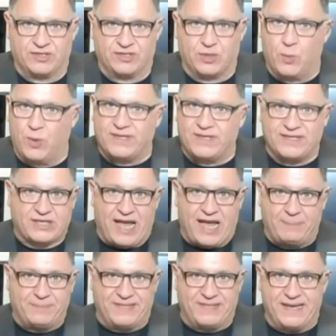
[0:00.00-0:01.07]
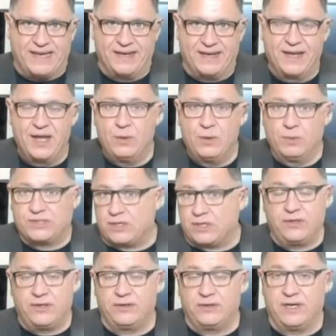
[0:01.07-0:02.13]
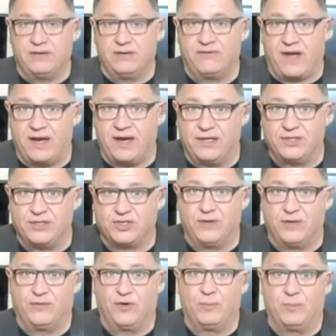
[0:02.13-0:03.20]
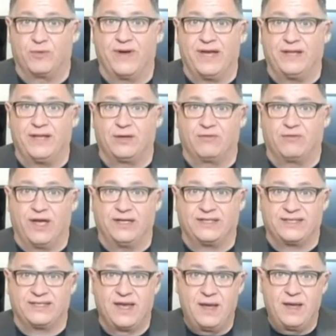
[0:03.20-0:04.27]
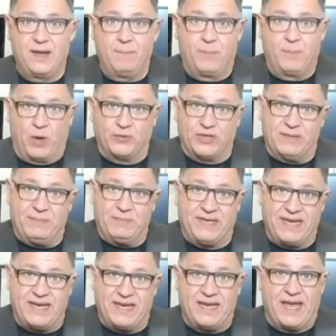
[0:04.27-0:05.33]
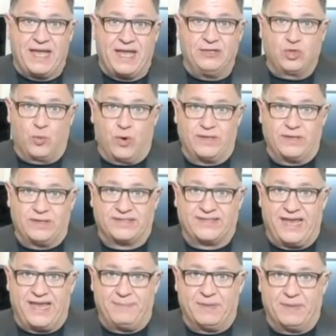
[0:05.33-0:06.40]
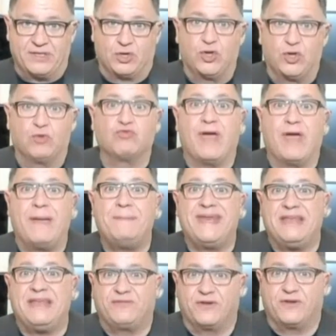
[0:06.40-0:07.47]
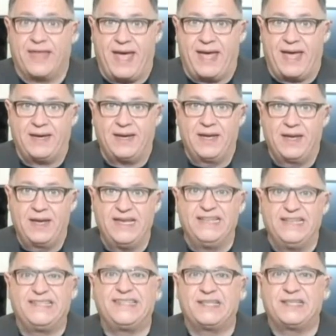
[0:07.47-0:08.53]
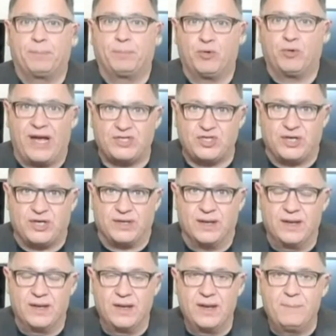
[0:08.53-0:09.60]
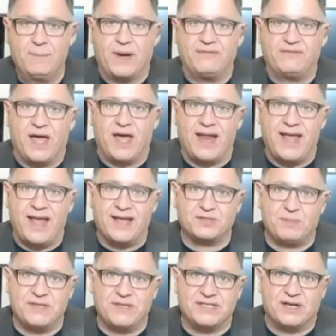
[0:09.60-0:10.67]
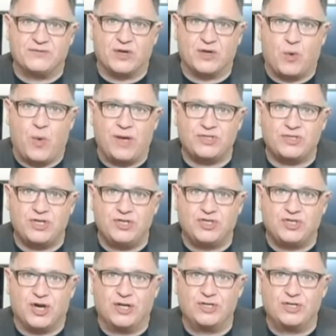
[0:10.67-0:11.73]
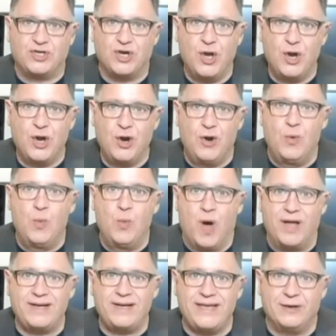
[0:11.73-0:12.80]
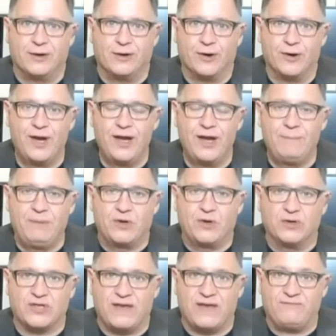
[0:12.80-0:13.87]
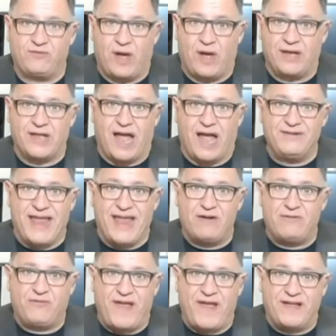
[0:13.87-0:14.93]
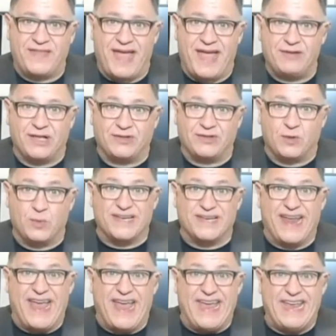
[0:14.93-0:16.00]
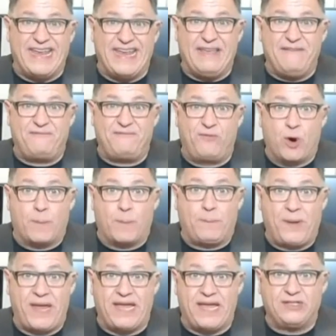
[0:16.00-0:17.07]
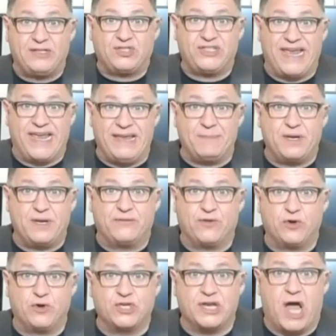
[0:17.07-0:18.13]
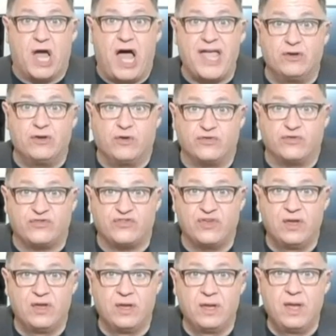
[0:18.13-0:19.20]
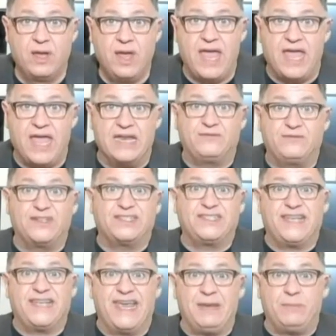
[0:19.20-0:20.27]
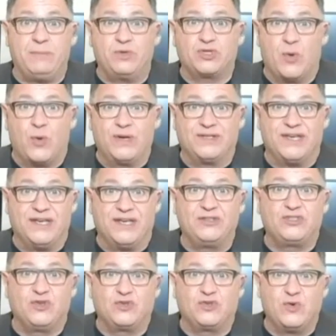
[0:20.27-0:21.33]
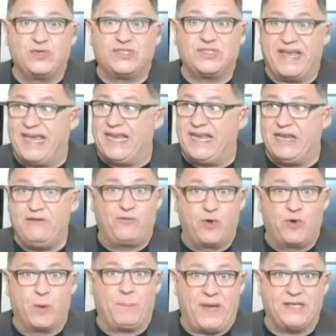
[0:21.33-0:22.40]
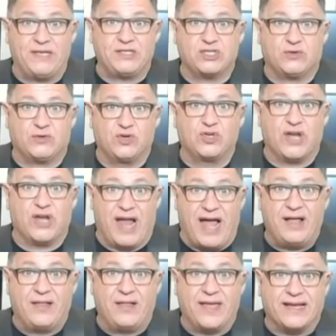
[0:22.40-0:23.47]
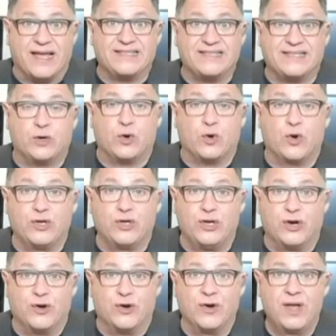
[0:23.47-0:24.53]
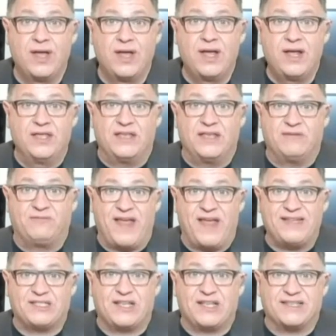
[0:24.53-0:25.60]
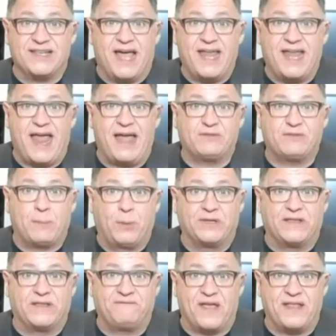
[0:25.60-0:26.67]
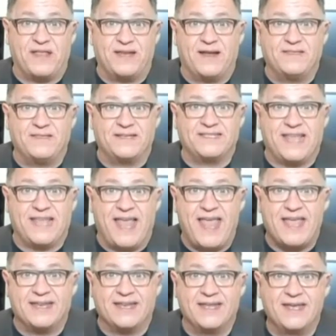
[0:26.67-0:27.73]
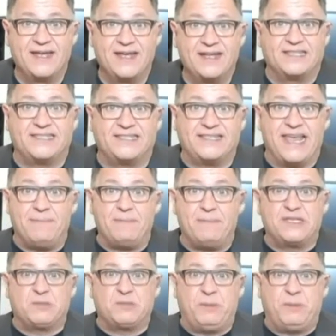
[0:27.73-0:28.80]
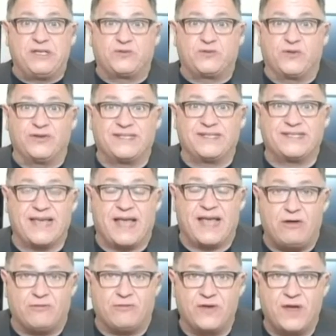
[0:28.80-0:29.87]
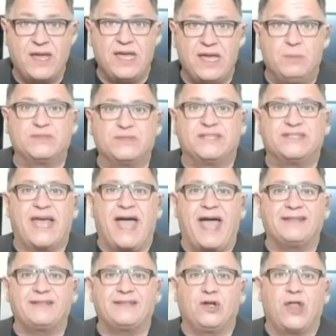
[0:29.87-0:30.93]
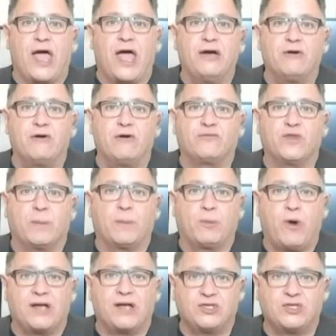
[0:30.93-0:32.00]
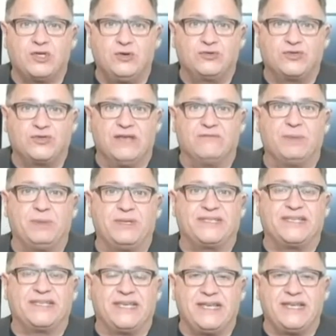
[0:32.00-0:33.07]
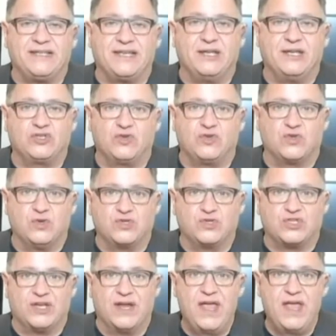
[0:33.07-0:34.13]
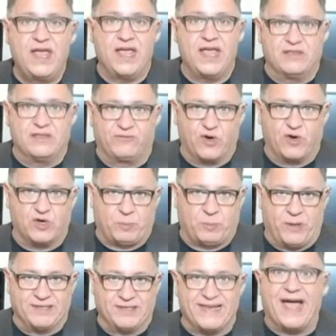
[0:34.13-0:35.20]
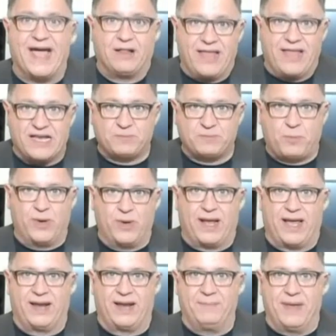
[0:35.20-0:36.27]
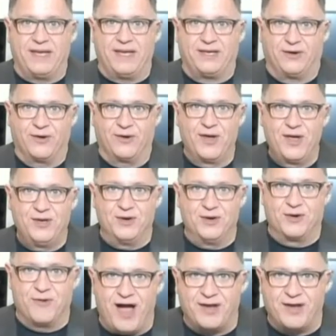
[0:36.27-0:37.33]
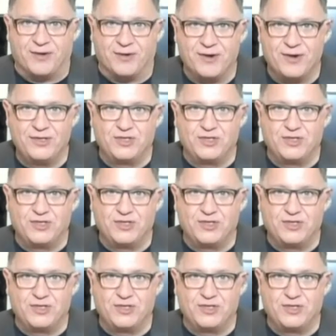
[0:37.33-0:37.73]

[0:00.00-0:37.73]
So what this cop did was clearly a violation of her Miranda rights, both in the beginning and during the statement. So the remedy for that is suppression. But I've got to ask myself the question, Judge, who won here? Because I now found out that there was an 84-page statement of her denials. And if the state was going to introduce the 84 pages of her denial, like I said earlier, the defense does not have to put the defendant on the stand. The statement speaks for itself. It was a tactical error for the prosecutor to even be seeking to introduce it in the first place. Now, last point I got to make here, Your Honor.